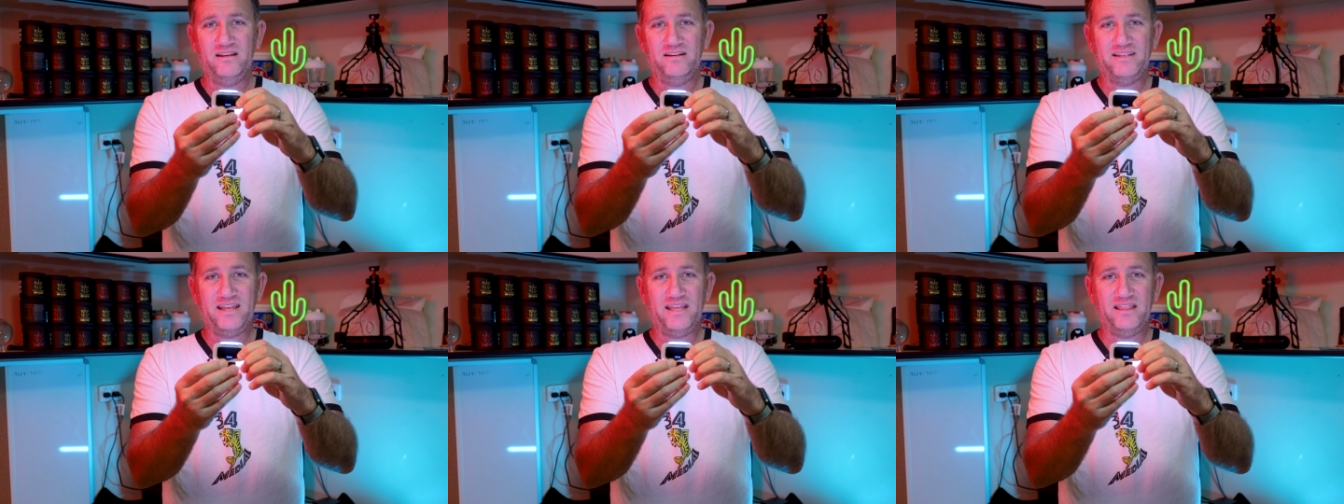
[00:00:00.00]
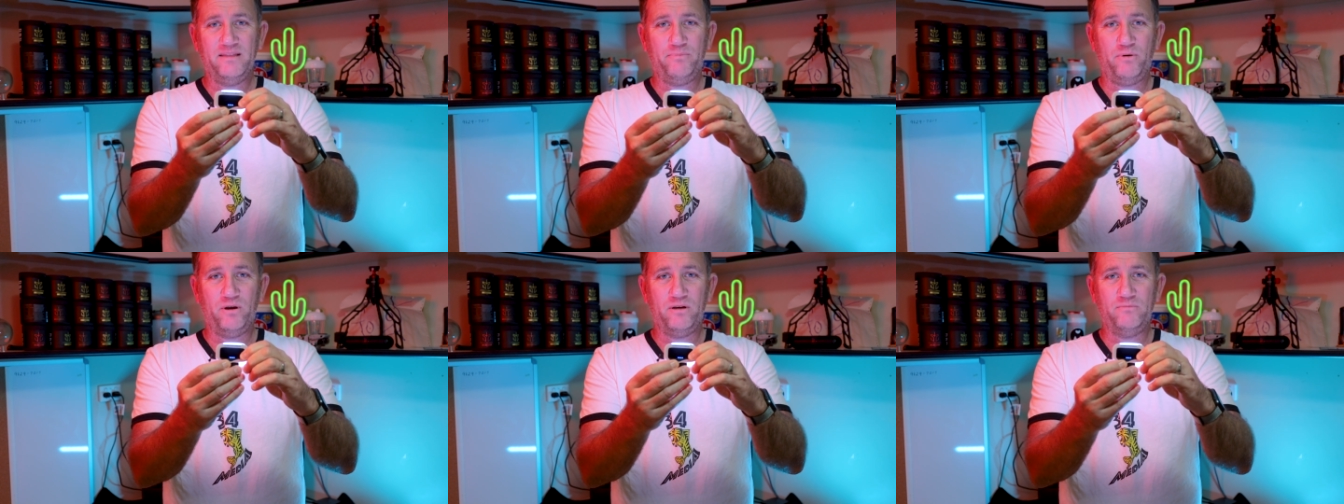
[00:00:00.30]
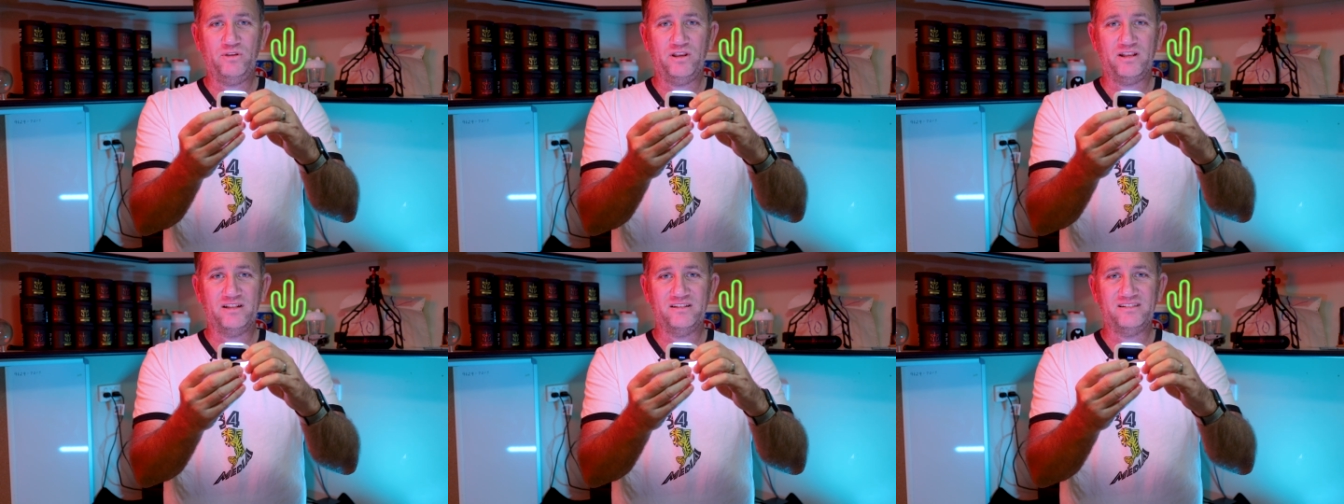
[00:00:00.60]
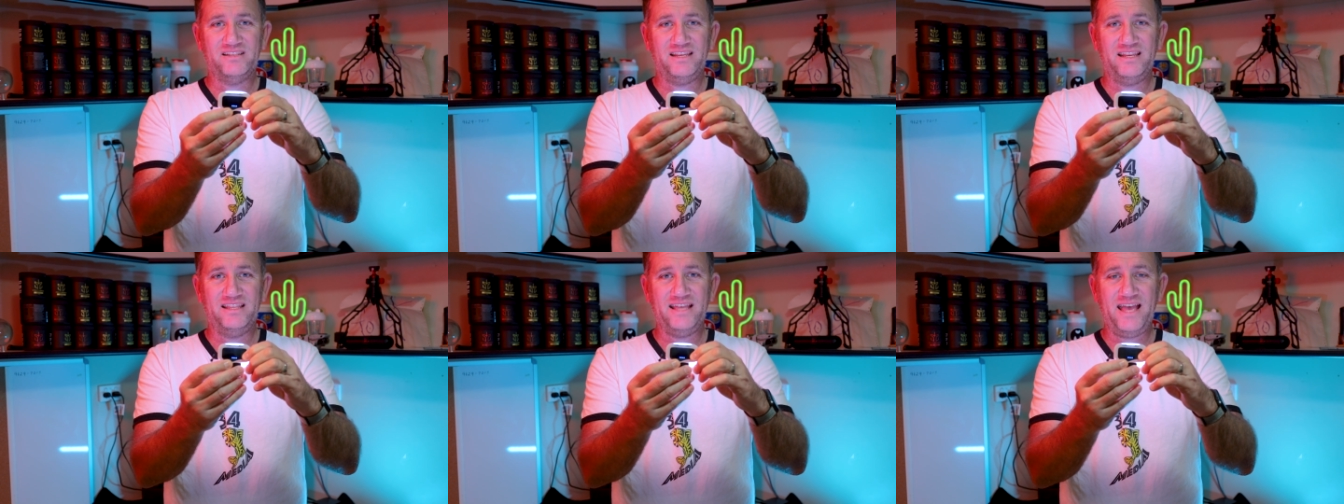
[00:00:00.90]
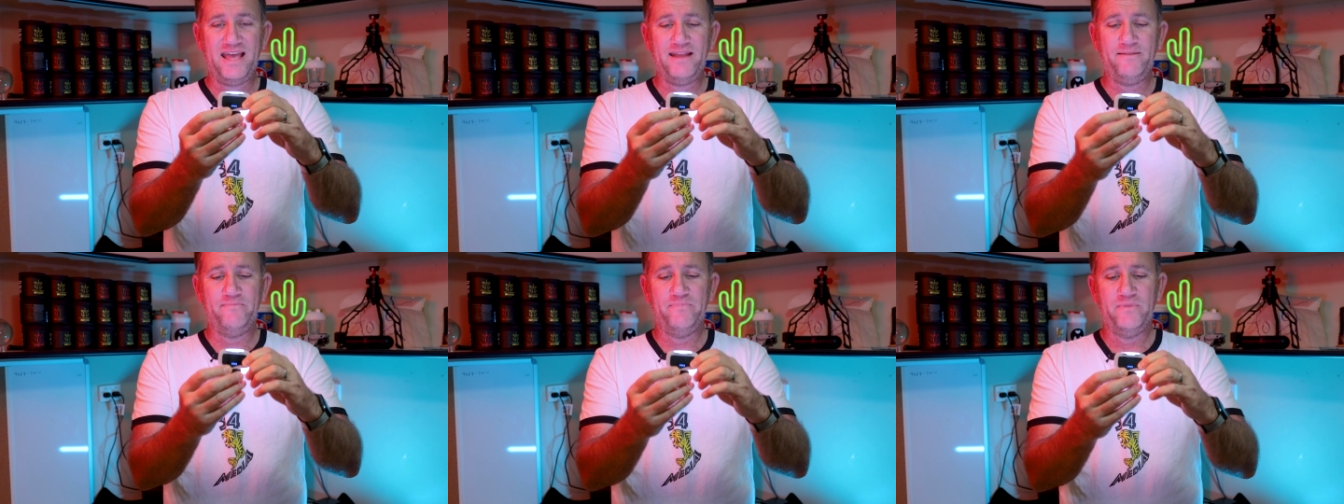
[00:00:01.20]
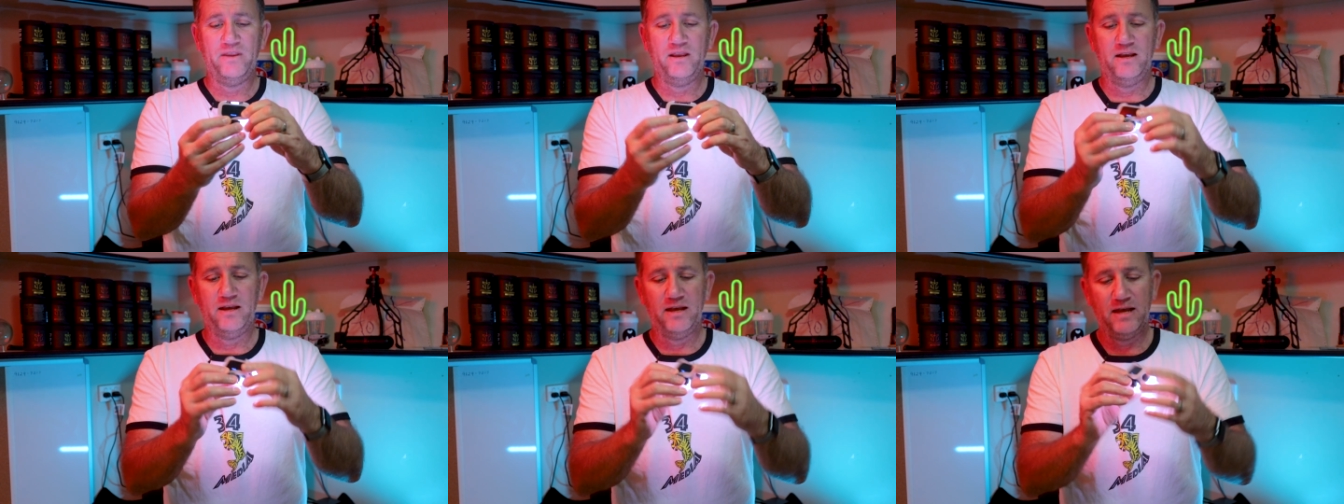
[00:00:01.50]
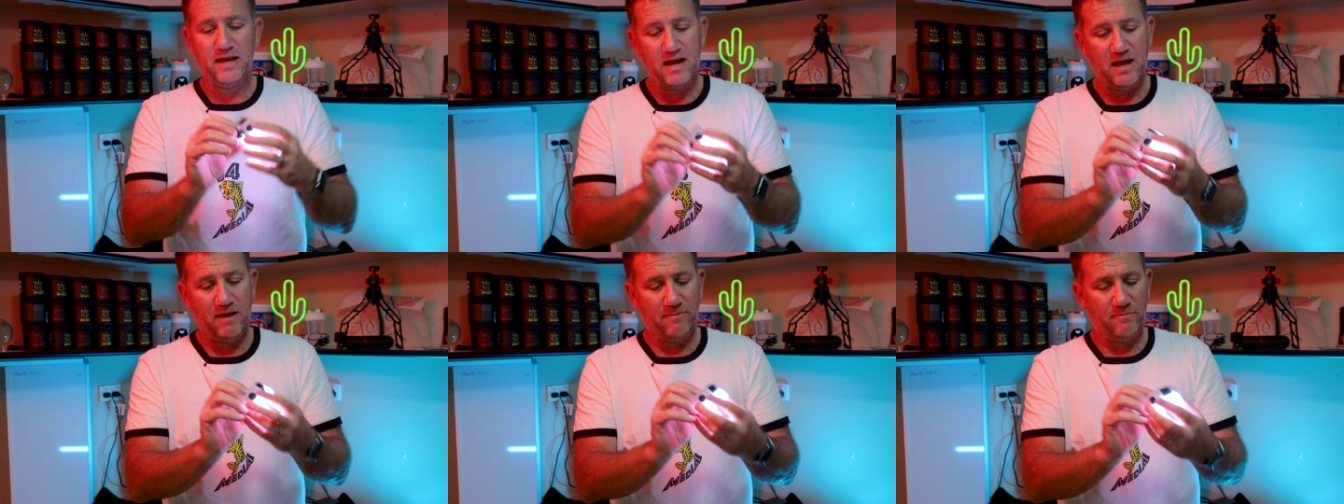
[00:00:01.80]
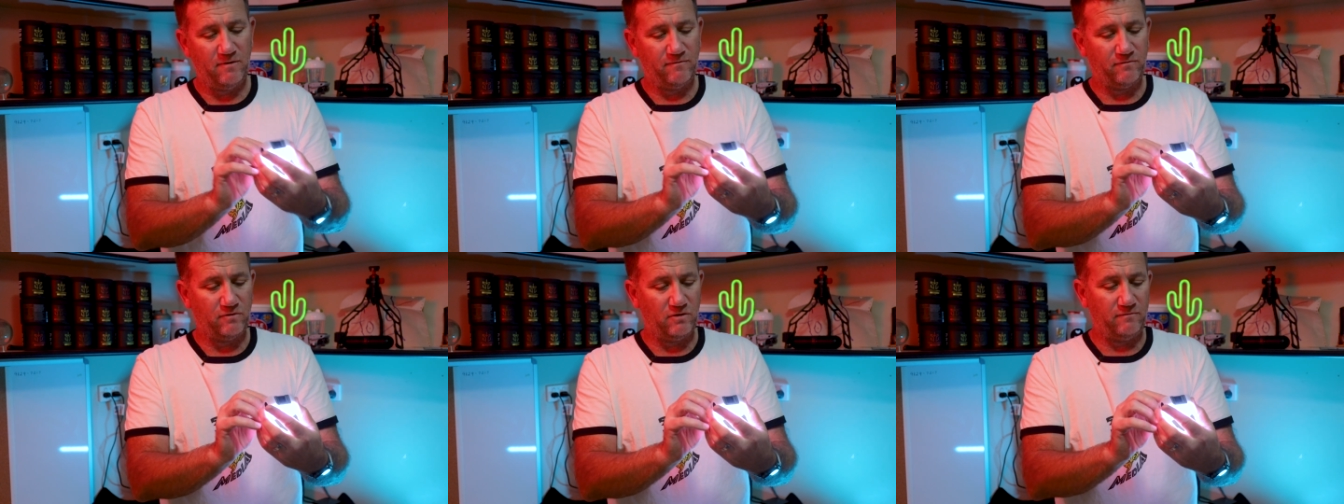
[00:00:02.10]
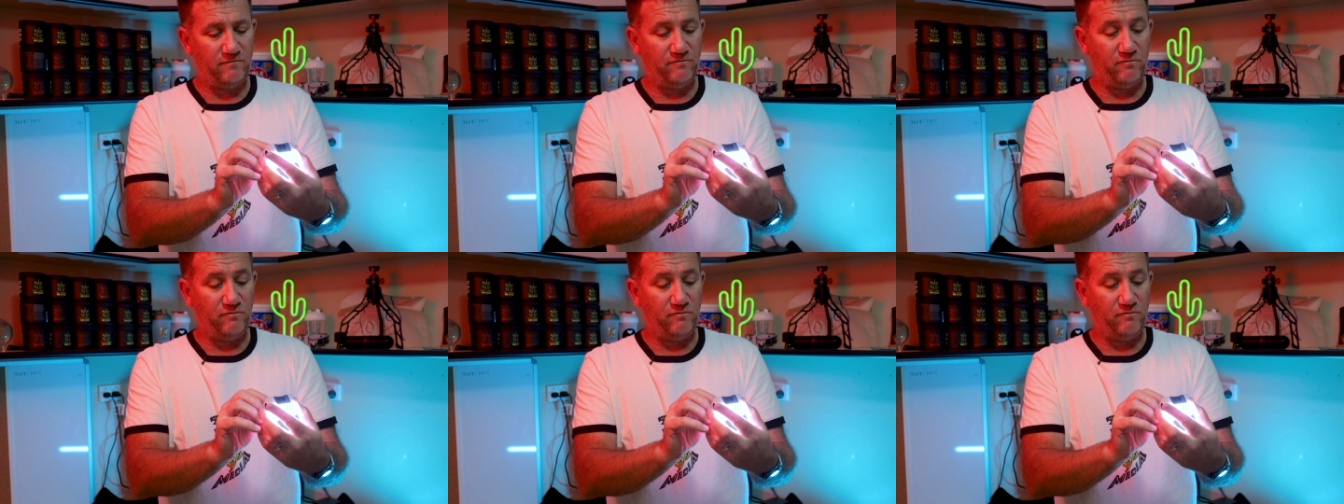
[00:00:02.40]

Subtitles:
Down the bottom you can see that. I've got